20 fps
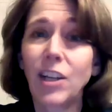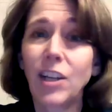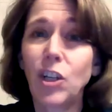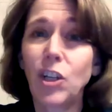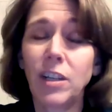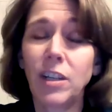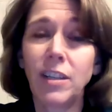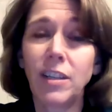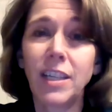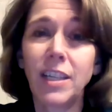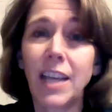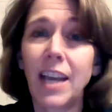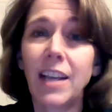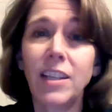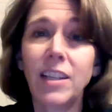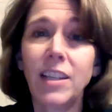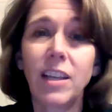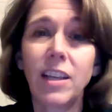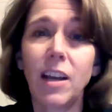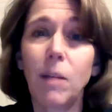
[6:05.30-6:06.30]
actions
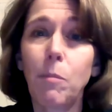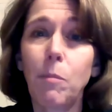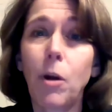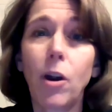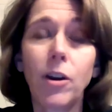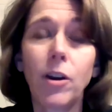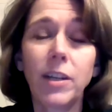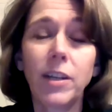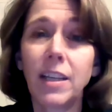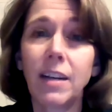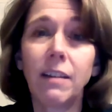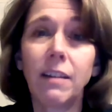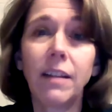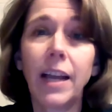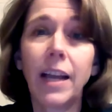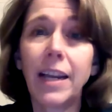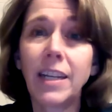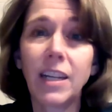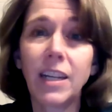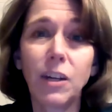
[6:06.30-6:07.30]
as a partisan
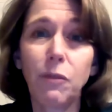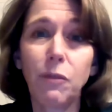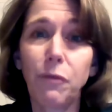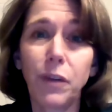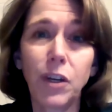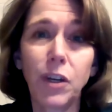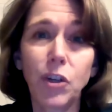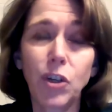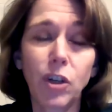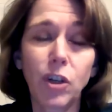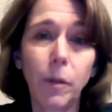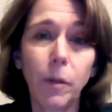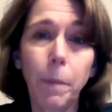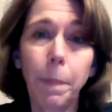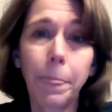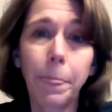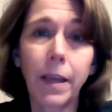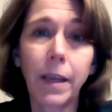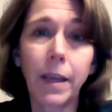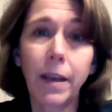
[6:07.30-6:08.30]
elected
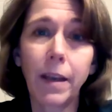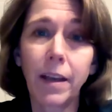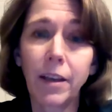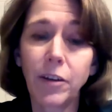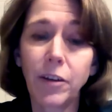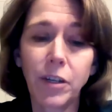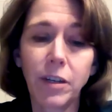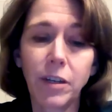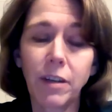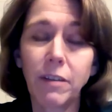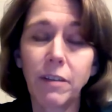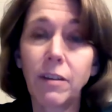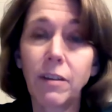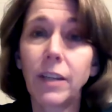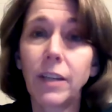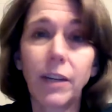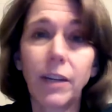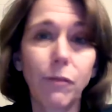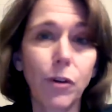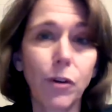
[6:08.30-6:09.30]
official to
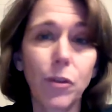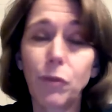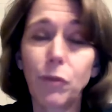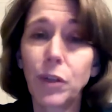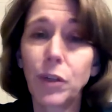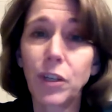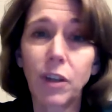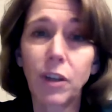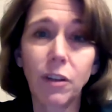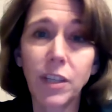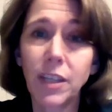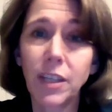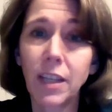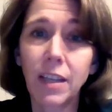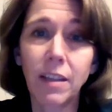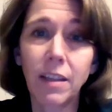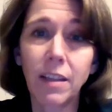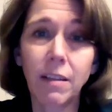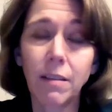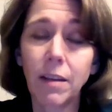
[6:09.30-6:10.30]
deliver the results
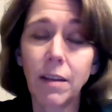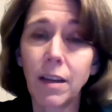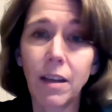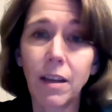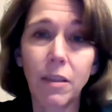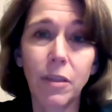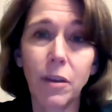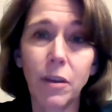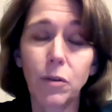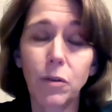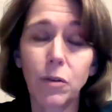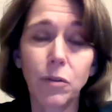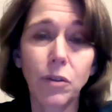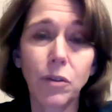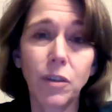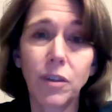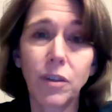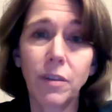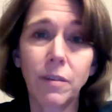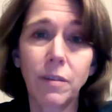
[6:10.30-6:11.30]
that
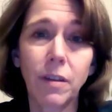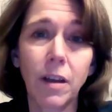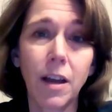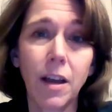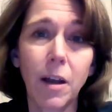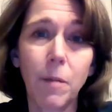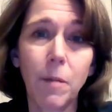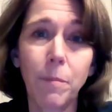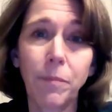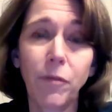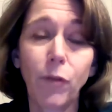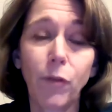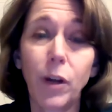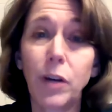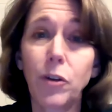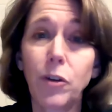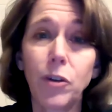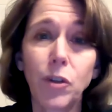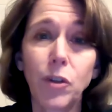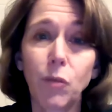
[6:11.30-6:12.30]
those
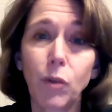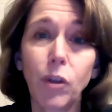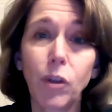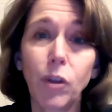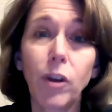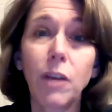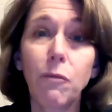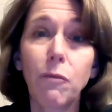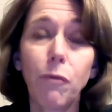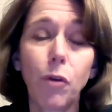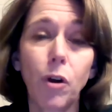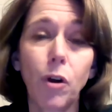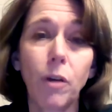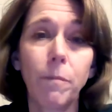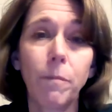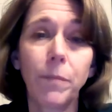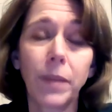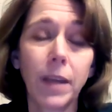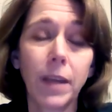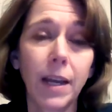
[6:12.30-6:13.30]
funders were looking
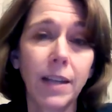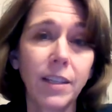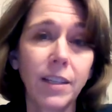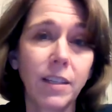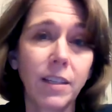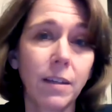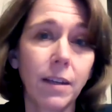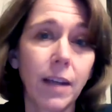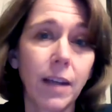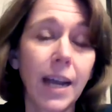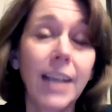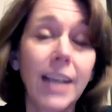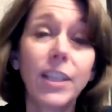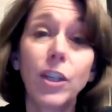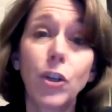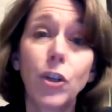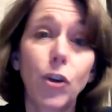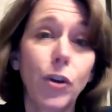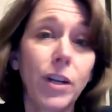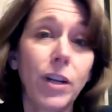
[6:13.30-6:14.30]
for. As
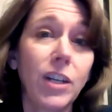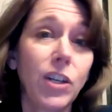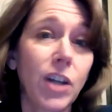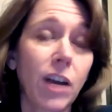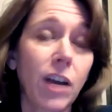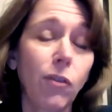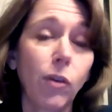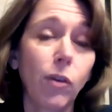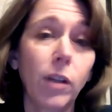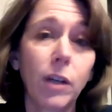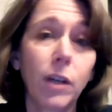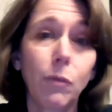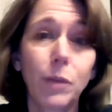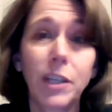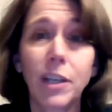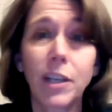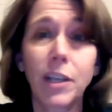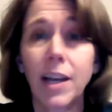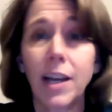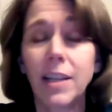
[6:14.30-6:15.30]
Attorney General in
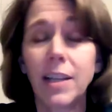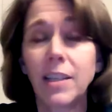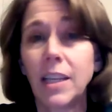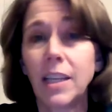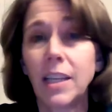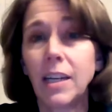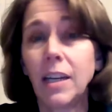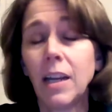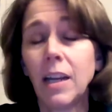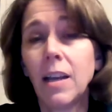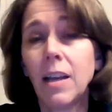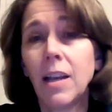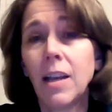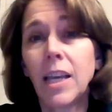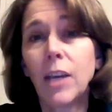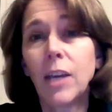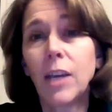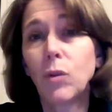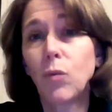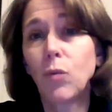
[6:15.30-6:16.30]
Wisconsin,
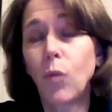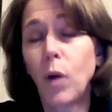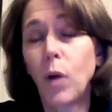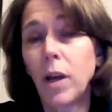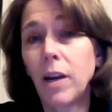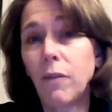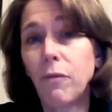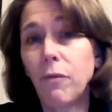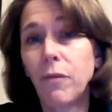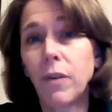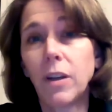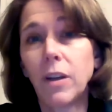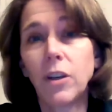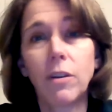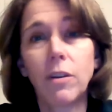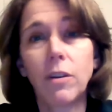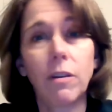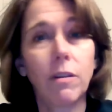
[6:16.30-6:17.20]
he was one of